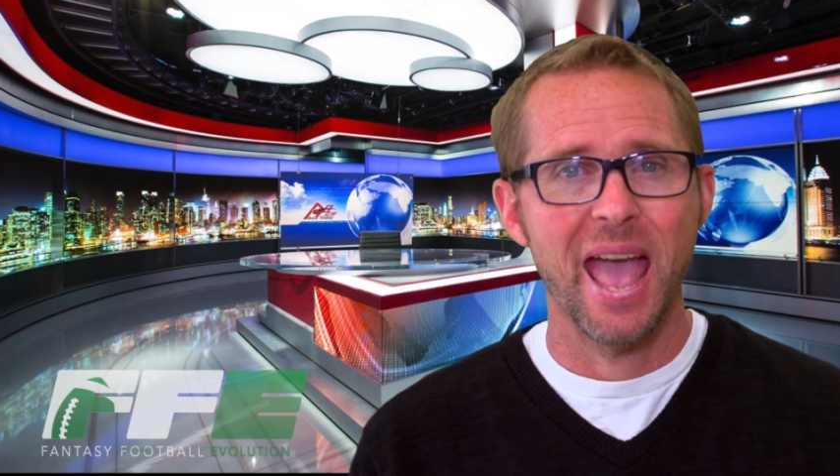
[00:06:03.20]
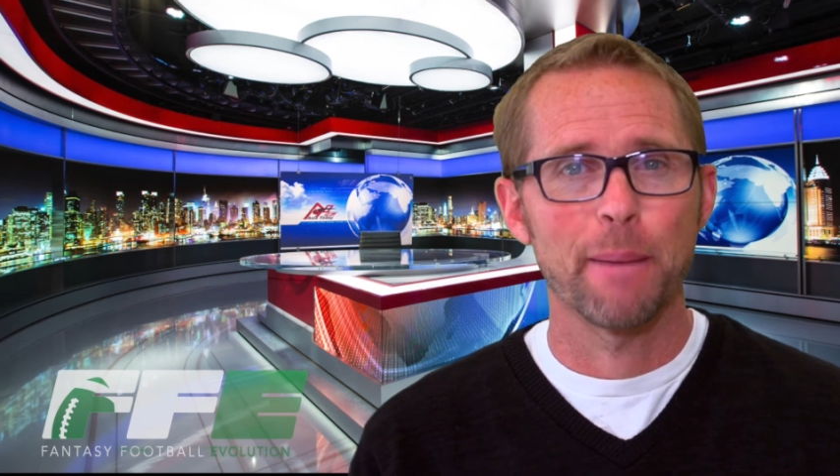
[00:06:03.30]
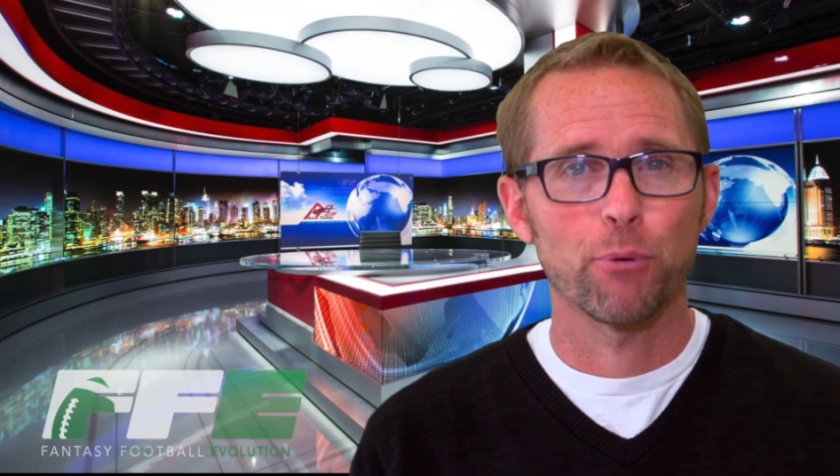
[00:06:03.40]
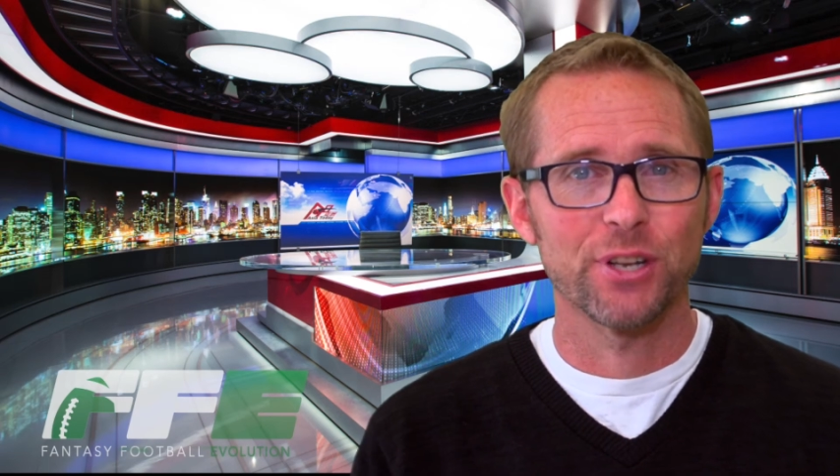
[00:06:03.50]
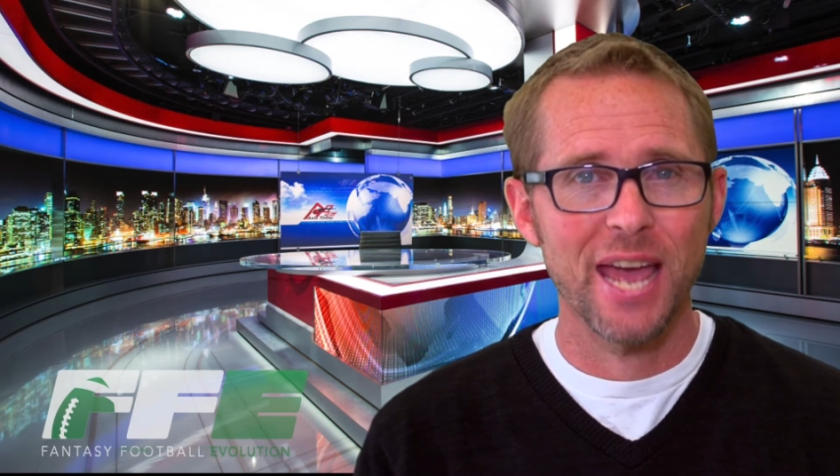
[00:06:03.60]

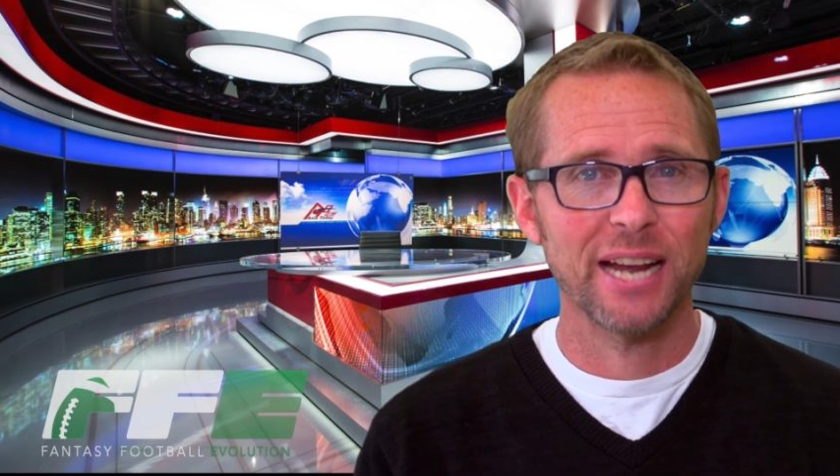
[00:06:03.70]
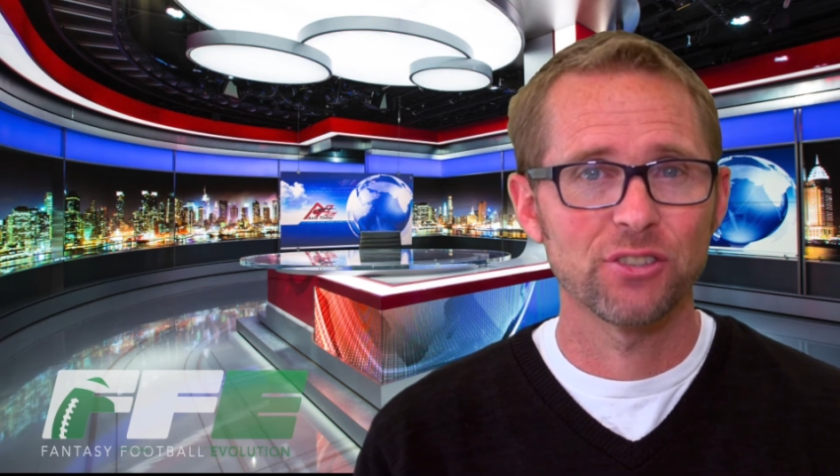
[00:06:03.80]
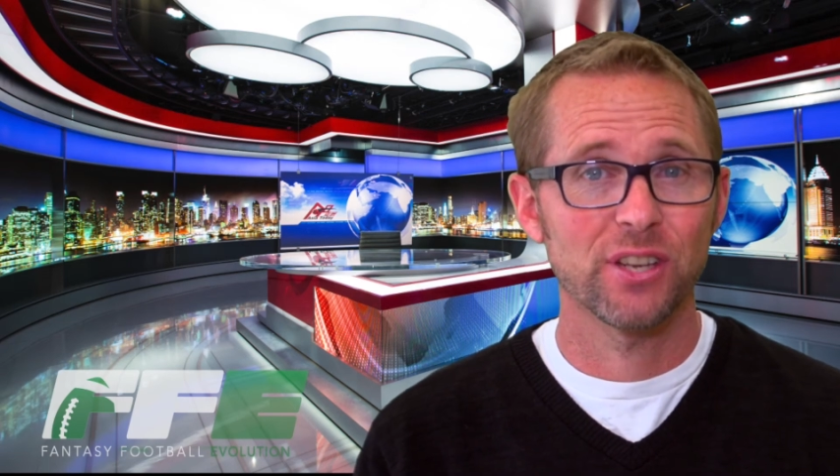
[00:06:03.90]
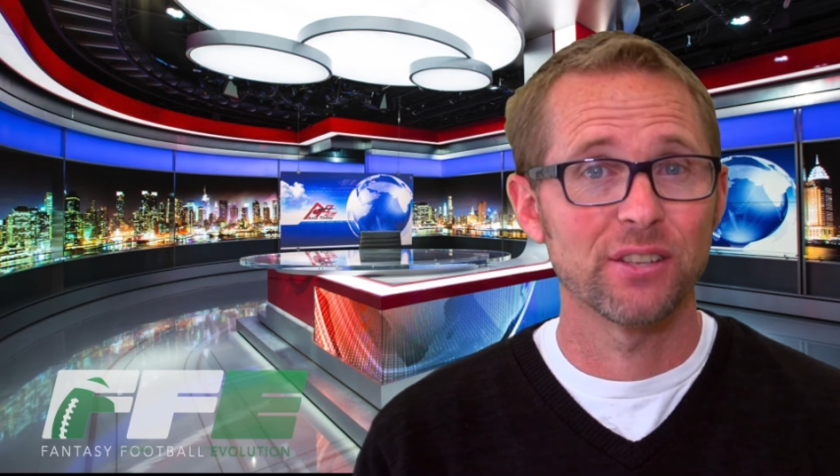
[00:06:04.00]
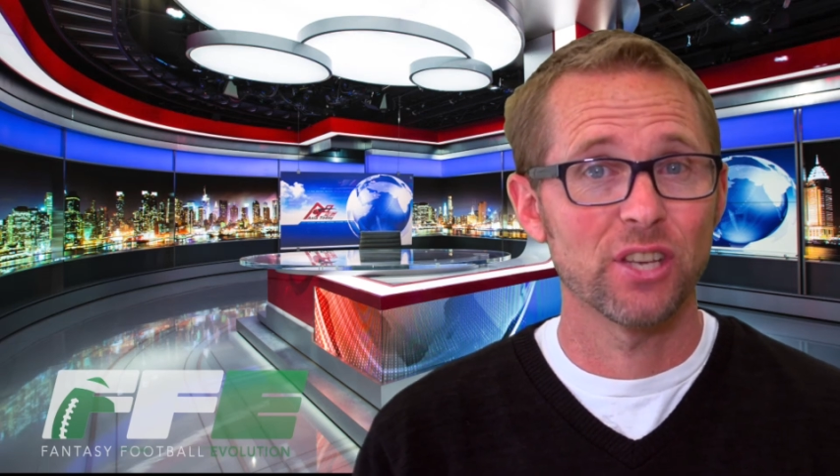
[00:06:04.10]
and protects
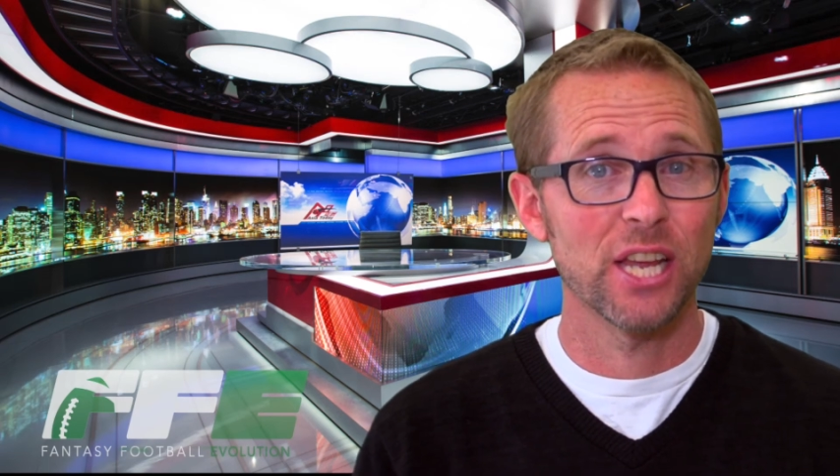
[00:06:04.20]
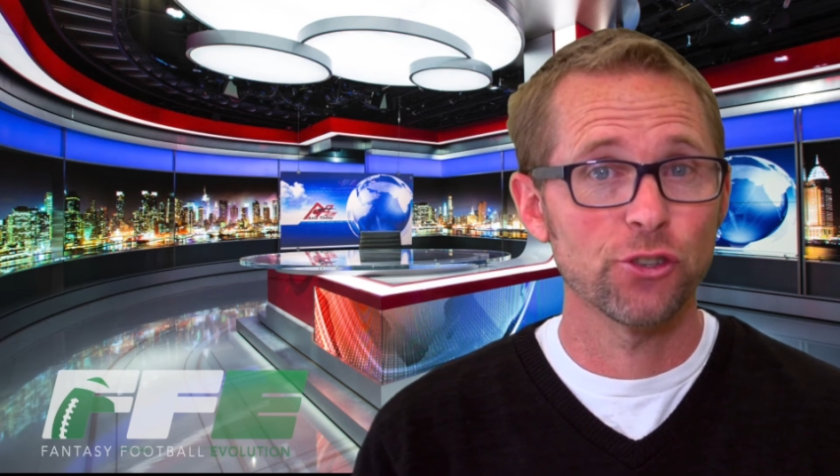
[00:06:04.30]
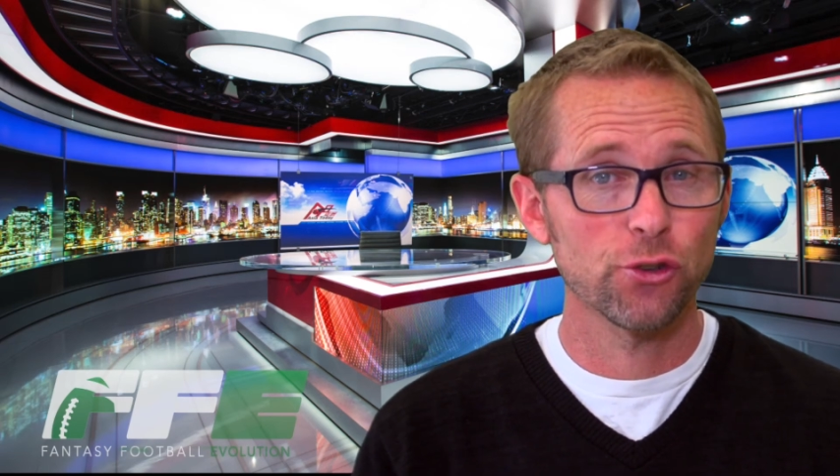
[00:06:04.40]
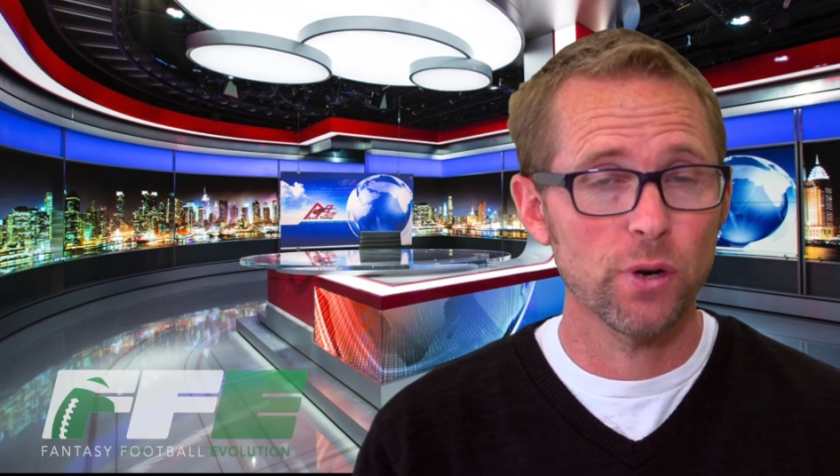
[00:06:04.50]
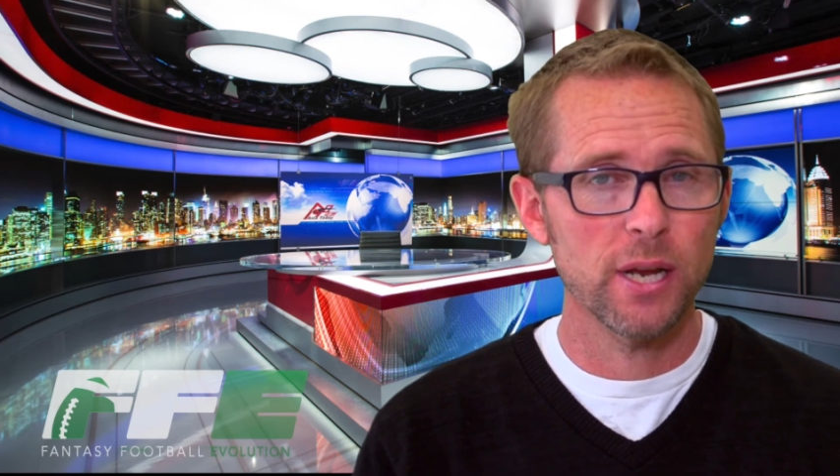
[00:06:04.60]
against
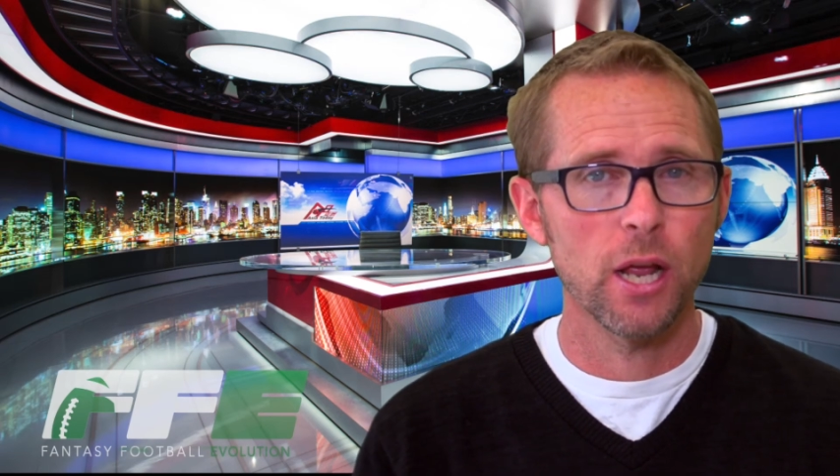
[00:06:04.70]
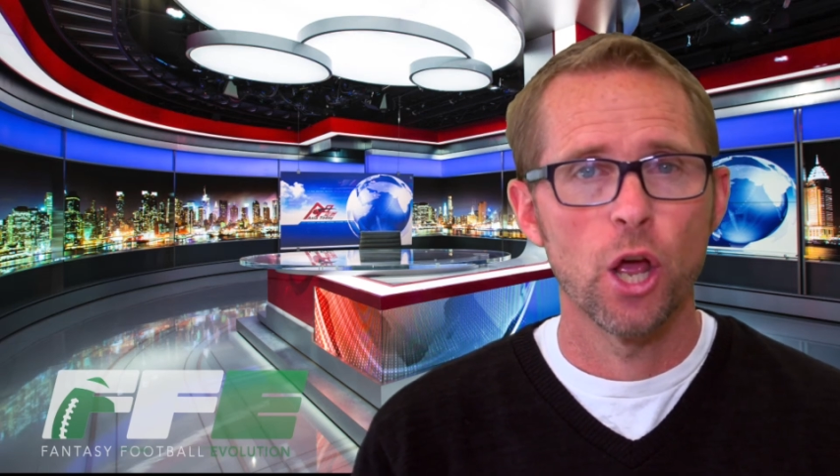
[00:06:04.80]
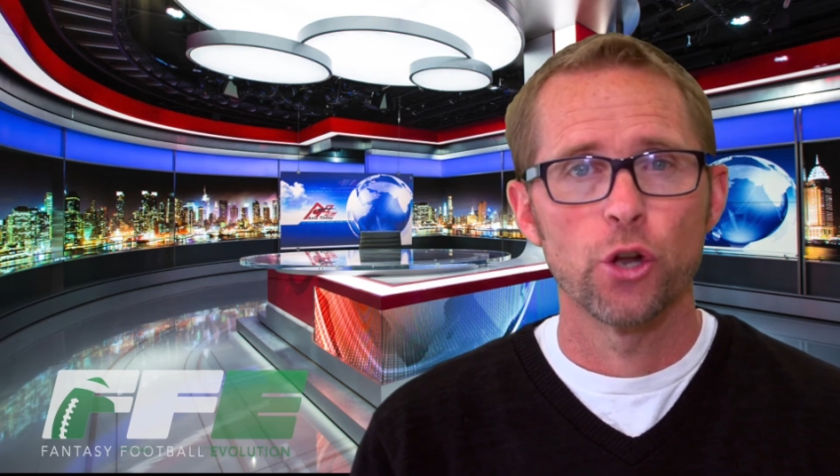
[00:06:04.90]
injury,